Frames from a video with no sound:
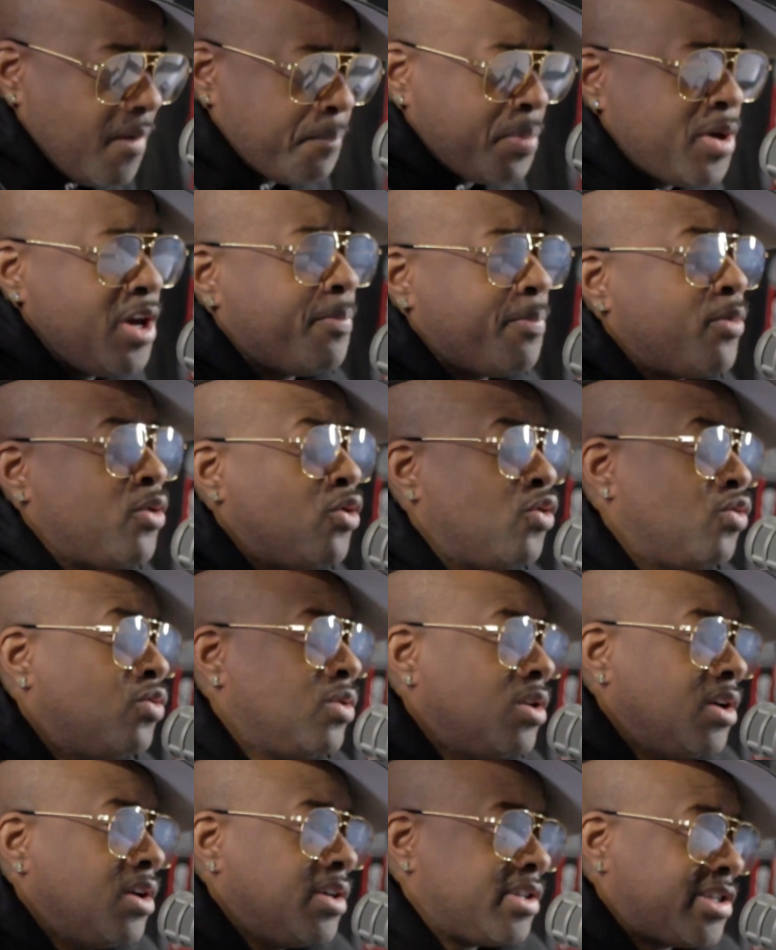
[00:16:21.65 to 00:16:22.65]
people
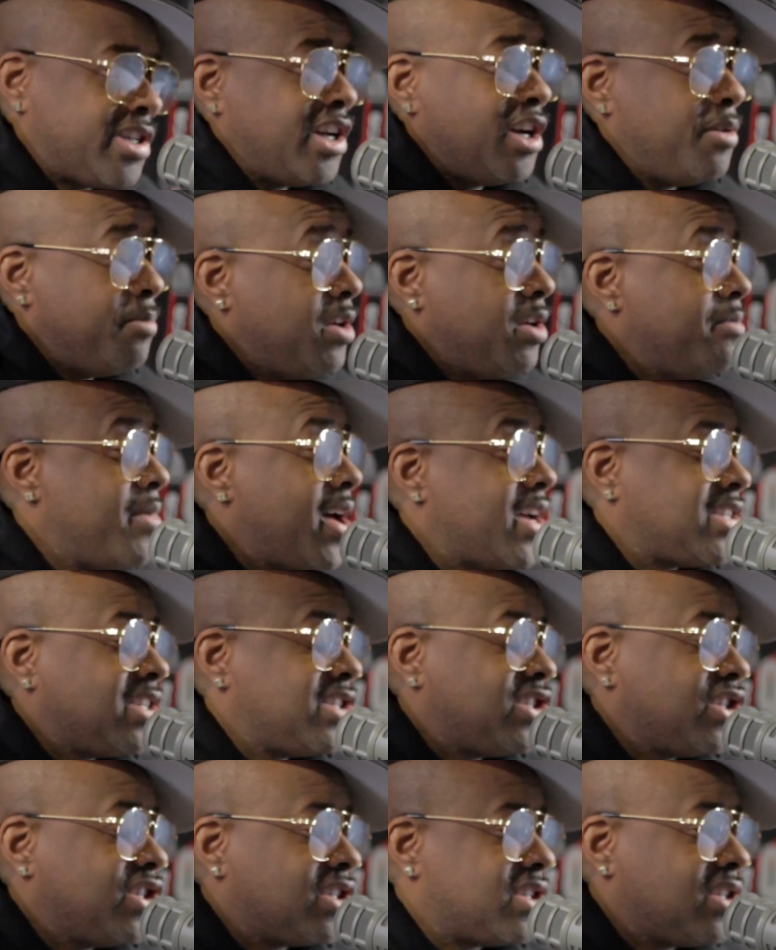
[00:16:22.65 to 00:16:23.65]
sending me
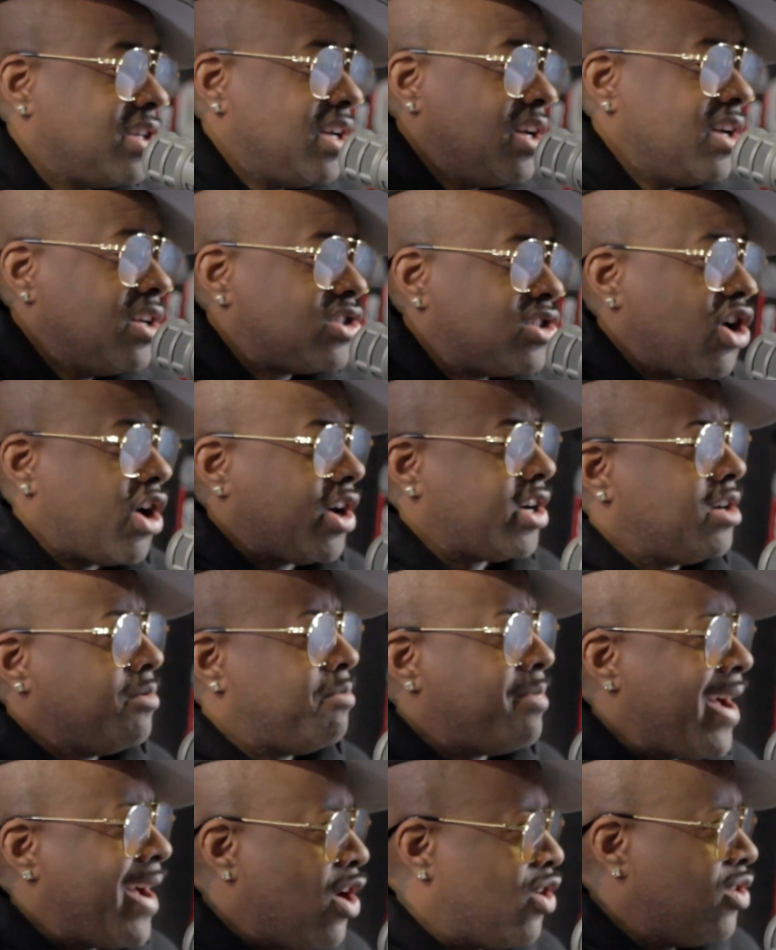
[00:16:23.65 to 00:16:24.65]
messages talking
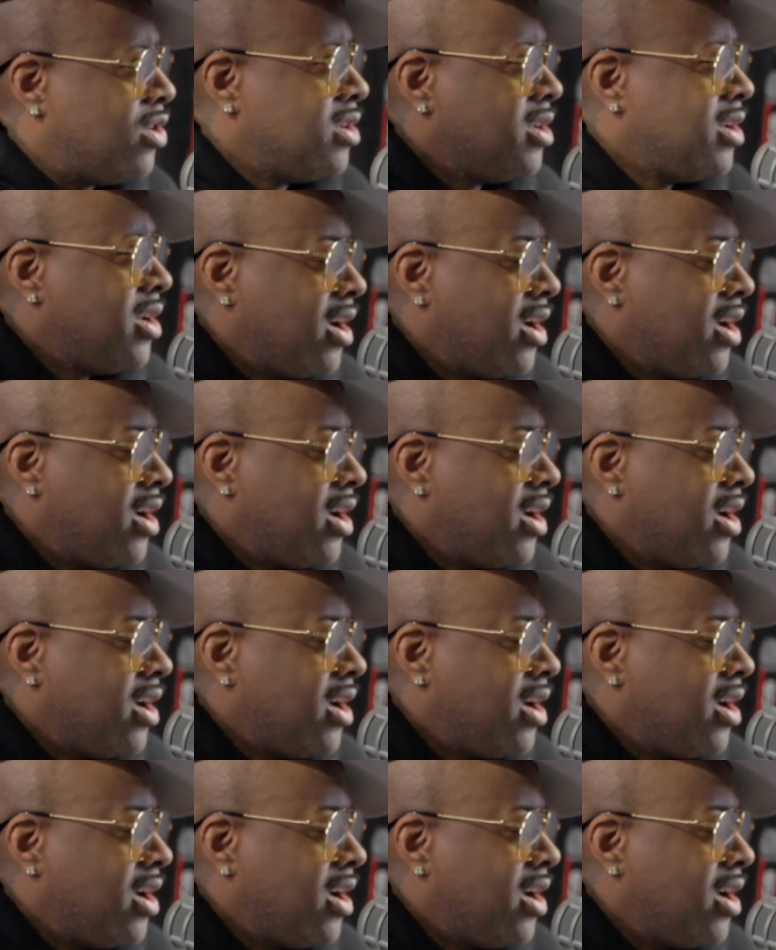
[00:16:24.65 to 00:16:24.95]
about,